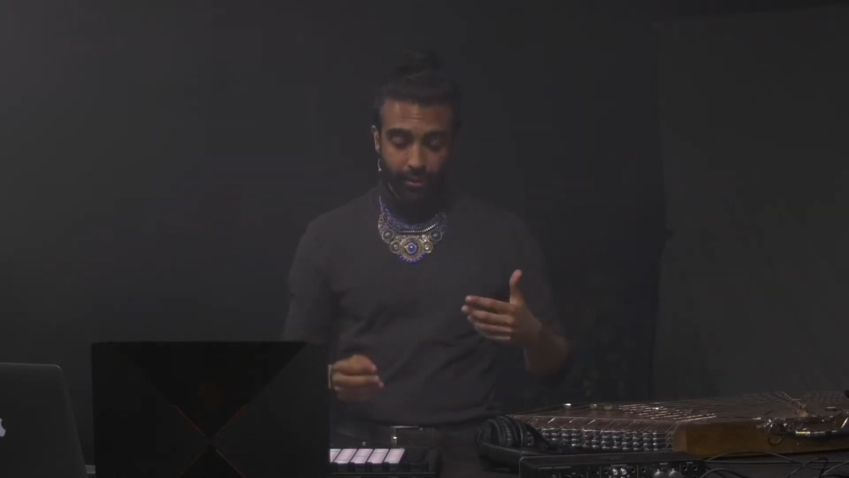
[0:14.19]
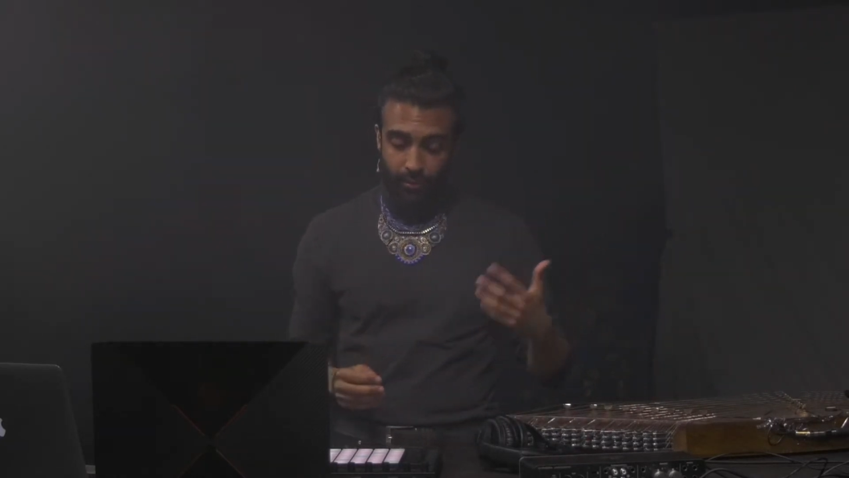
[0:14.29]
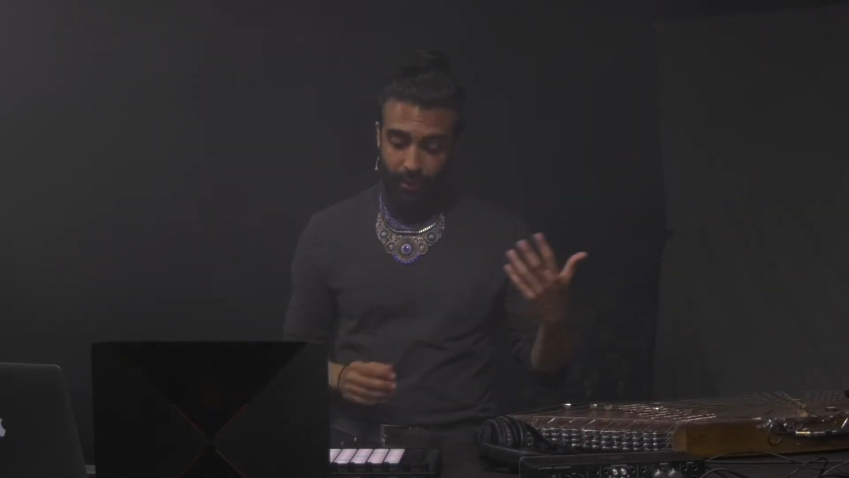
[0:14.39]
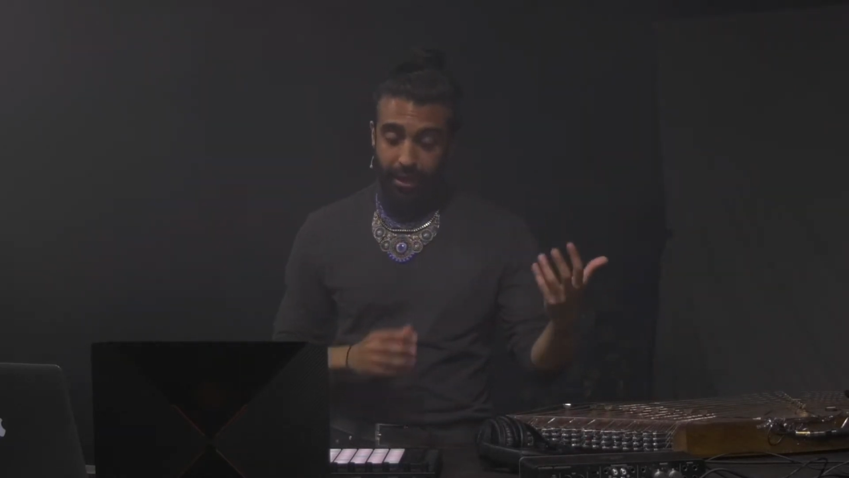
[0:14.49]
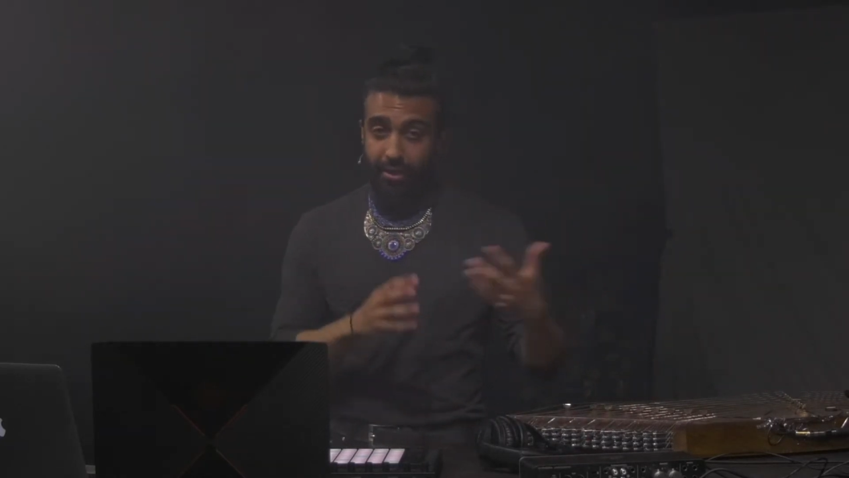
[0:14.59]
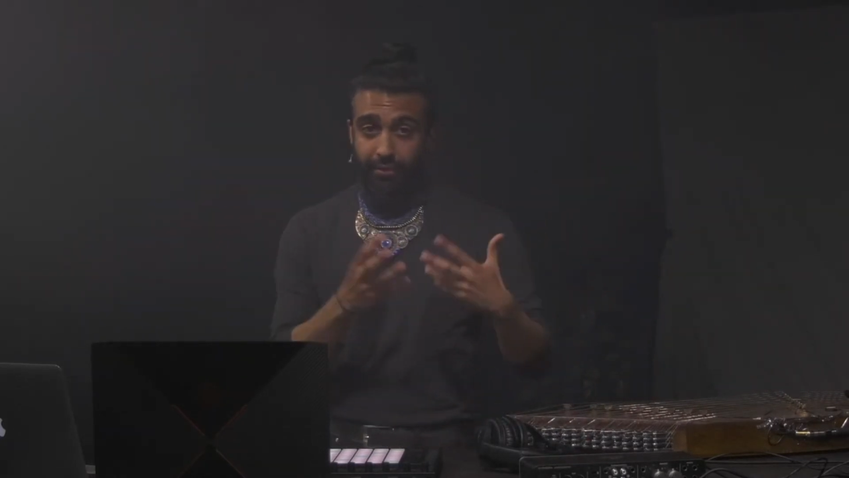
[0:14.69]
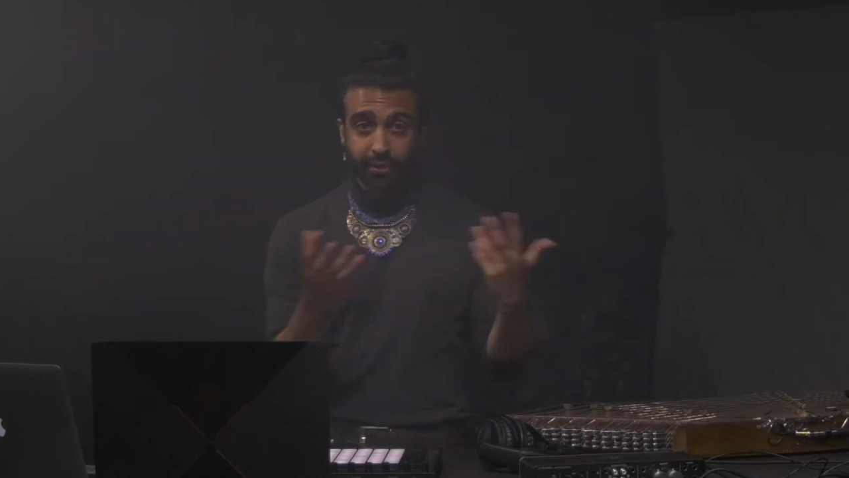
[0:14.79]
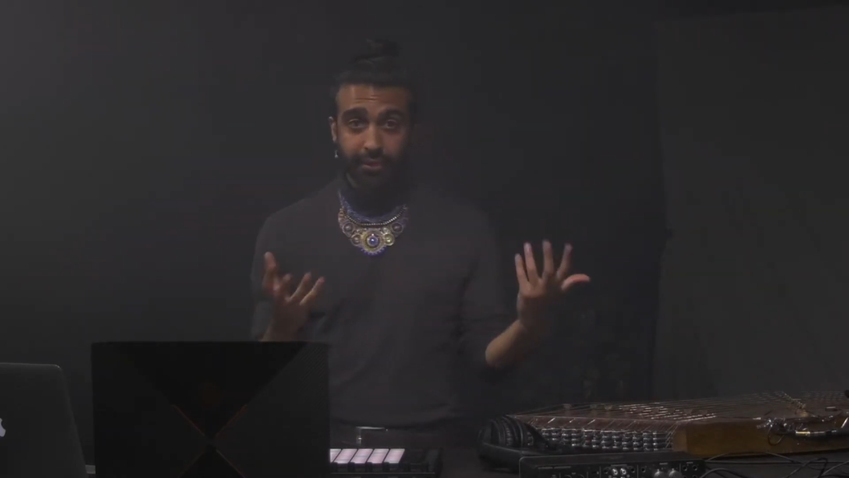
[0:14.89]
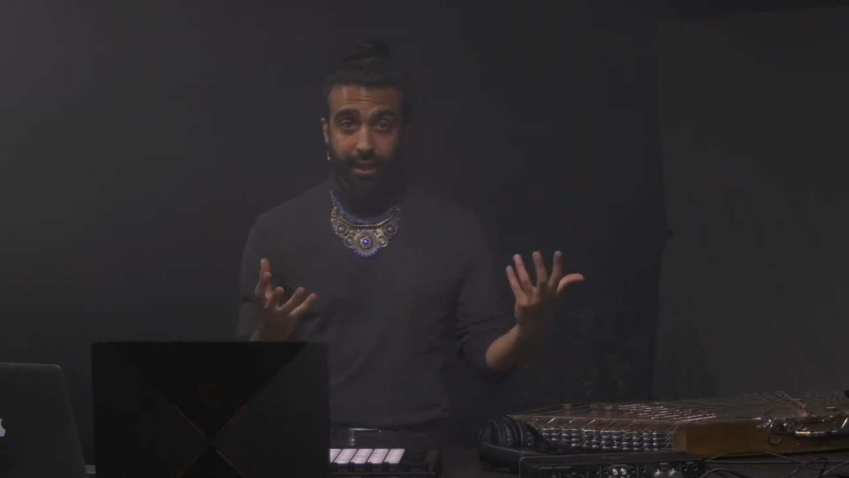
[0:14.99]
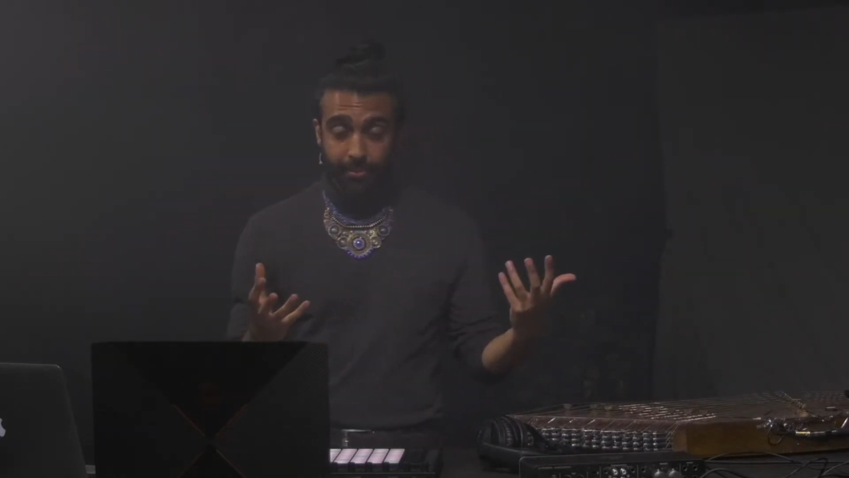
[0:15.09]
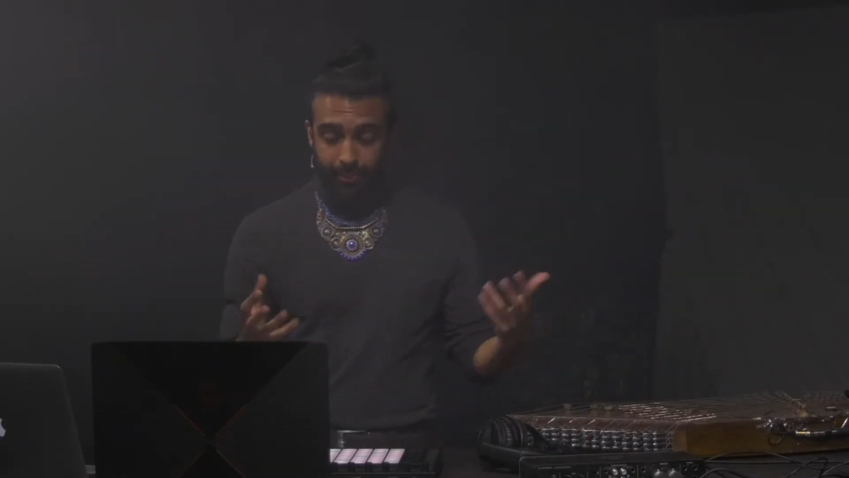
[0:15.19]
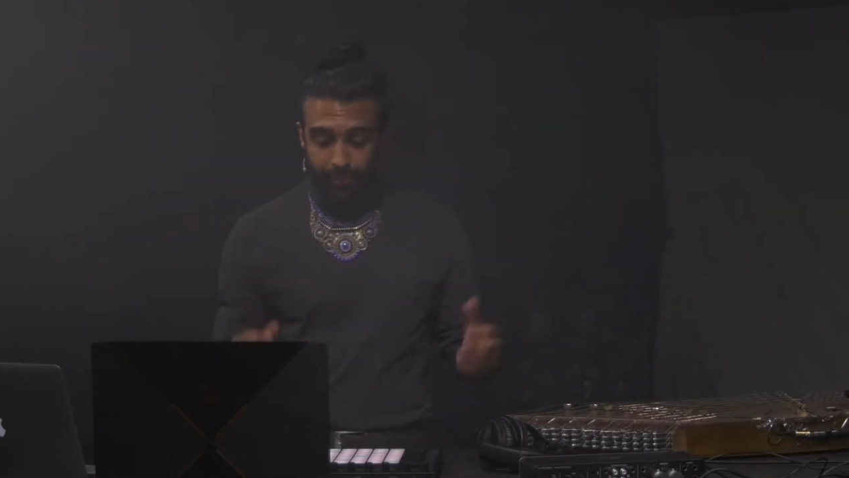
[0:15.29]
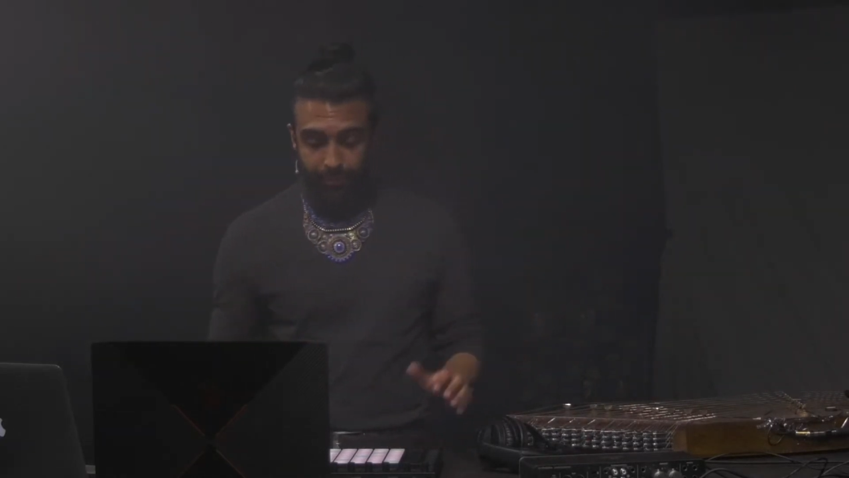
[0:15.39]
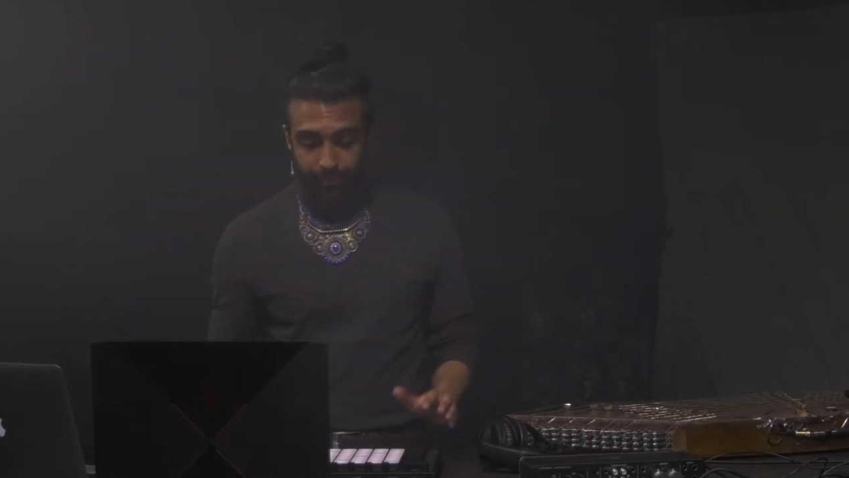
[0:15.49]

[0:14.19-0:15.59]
when I have these samples,